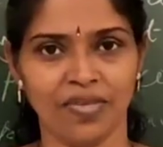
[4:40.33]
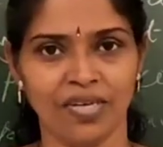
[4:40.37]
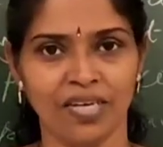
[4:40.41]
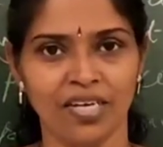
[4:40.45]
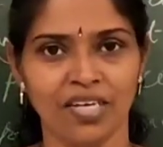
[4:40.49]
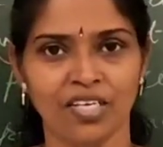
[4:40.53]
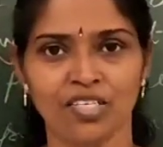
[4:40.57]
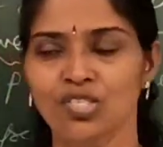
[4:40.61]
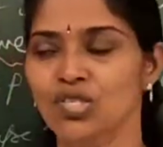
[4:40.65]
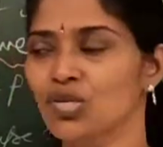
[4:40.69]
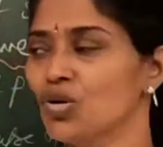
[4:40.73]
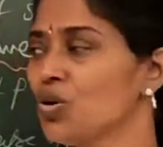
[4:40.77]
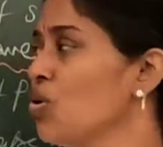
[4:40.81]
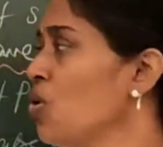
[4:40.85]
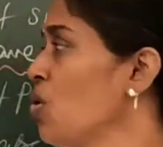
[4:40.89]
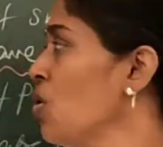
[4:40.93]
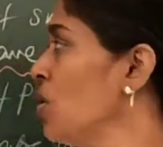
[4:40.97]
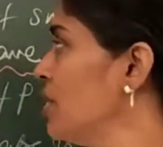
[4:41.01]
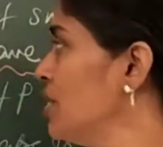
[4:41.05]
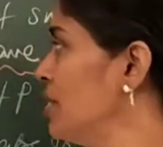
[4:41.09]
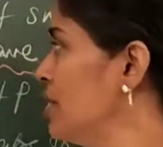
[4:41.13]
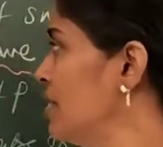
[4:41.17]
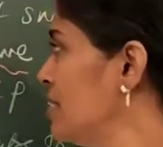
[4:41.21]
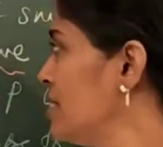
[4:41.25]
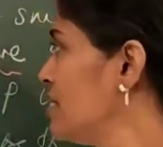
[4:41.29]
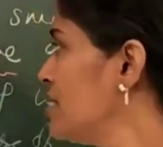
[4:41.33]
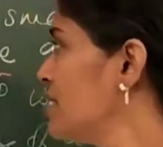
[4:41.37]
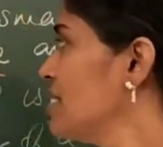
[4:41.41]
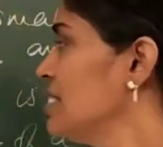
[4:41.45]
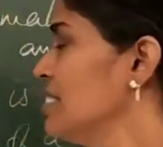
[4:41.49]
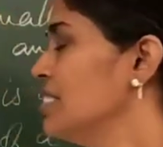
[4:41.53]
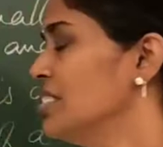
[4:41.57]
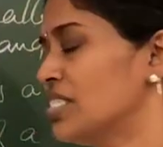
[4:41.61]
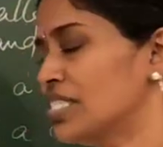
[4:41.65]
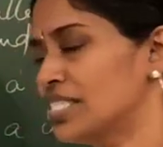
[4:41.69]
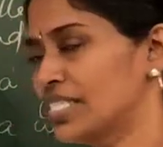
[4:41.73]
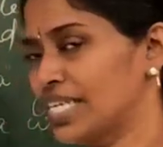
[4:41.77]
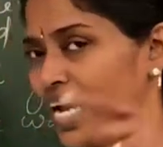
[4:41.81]
So this
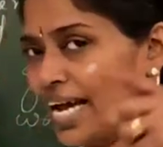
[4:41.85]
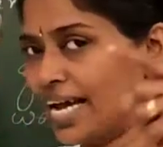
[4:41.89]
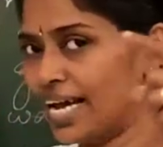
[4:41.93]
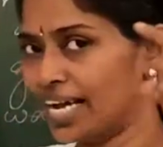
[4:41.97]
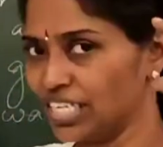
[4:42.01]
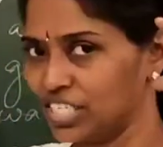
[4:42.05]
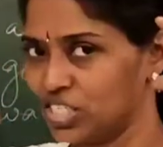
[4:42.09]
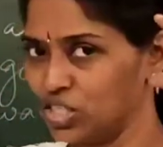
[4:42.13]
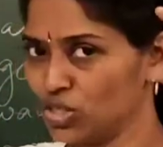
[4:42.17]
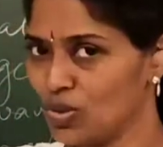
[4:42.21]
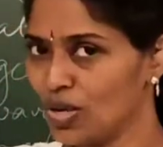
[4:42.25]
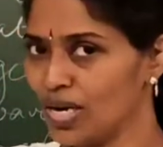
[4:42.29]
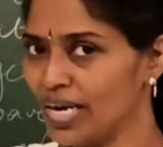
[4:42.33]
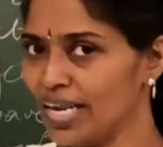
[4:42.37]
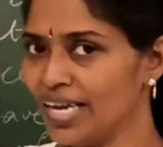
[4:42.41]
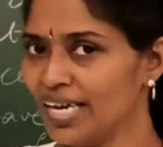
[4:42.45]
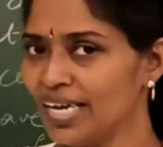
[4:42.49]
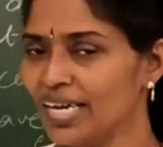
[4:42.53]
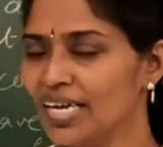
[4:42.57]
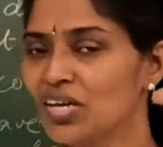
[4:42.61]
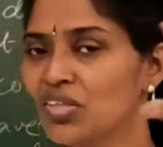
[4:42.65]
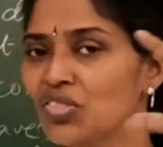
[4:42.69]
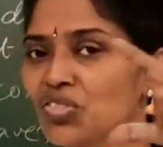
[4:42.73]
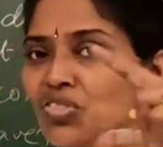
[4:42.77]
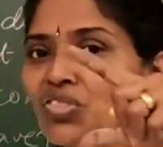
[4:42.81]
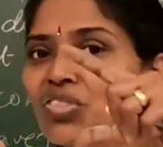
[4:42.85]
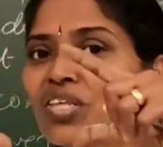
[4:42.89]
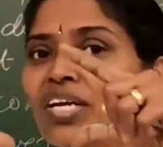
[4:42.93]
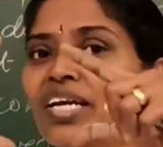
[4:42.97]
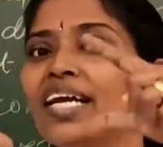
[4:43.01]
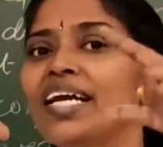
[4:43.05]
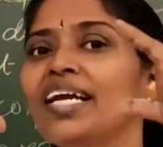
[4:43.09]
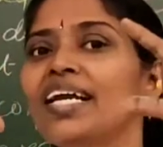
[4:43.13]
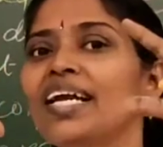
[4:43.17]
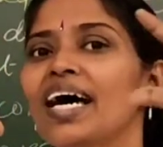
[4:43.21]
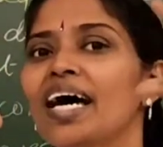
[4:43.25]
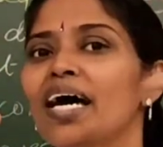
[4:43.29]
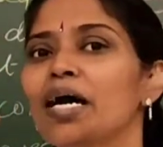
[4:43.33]
is actually
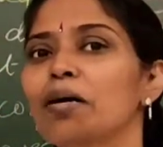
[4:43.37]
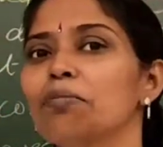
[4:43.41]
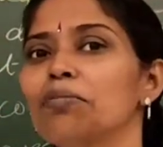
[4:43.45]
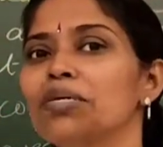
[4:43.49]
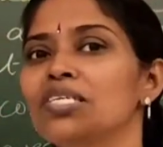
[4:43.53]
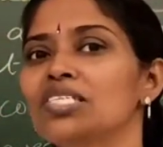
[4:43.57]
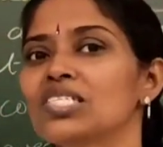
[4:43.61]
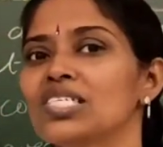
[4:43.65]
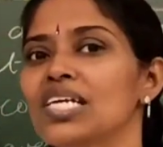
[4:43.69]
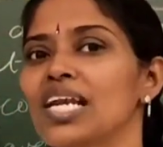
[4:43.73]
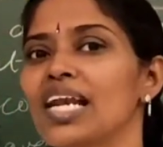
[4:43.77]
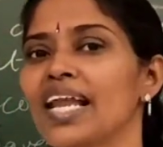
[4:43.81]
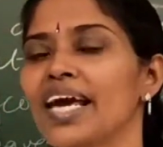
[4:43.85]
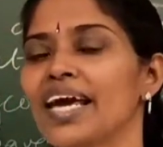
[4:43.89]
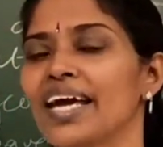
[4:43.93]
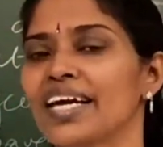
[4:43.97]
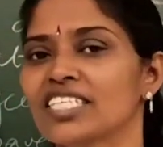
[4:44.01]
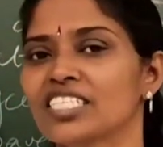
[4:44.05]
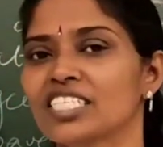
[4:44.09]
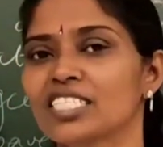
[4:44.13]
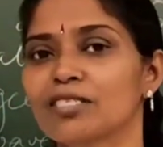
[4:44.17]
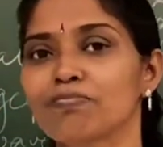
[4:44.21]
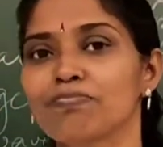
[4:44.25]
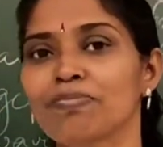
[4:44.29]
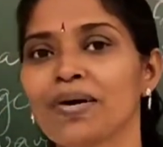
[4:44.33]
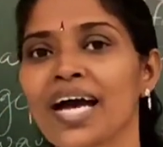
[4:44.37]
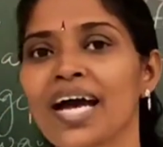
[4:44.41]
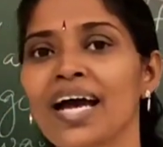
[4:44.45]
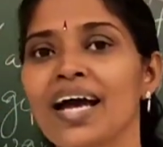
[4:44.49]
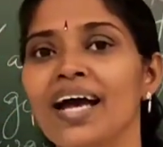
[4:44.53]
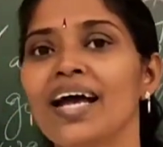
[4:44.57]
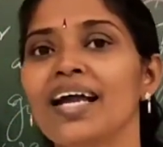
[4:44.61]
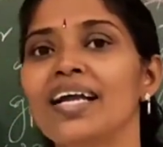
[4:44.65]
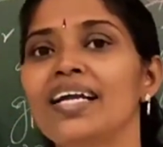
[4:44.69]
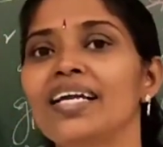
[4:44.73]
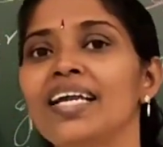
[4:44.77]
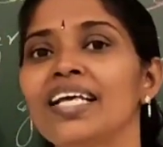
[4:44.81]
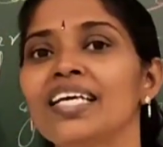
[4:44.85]
three-dimensional
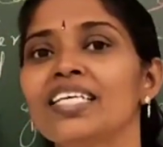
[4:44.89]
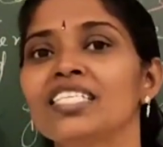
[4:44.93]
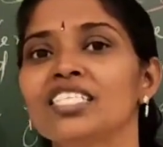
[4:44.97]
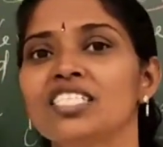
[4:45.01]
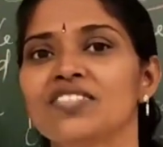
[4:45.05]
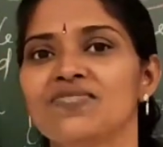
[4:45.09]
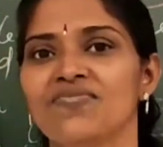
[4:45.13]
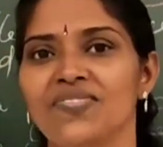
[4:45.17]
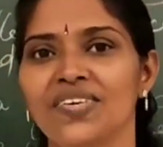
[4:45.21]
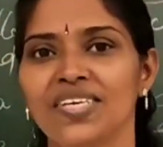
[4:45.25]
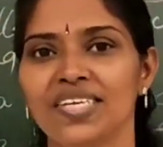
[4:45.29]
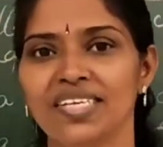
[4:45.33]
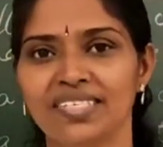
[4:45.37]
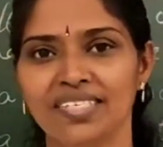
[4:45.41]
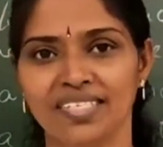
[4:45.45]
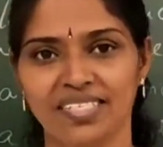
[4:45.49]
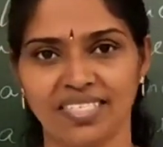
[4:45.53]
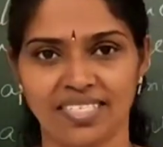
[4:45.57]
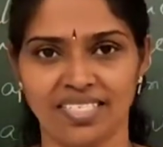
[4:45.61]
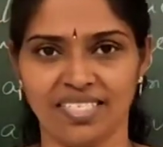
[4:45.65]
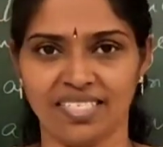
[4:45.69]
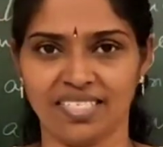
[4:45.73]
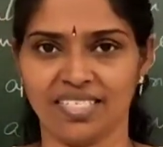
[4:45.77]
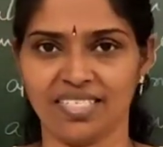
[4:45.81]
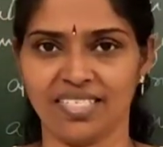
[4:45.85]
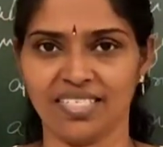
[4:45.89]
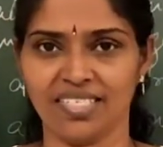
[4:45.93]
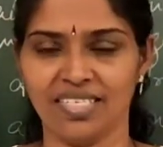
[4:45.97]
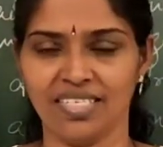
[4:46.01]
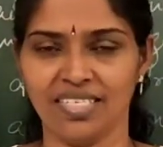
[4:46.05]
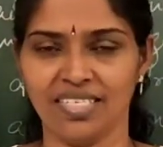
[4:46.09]
expanding spheres.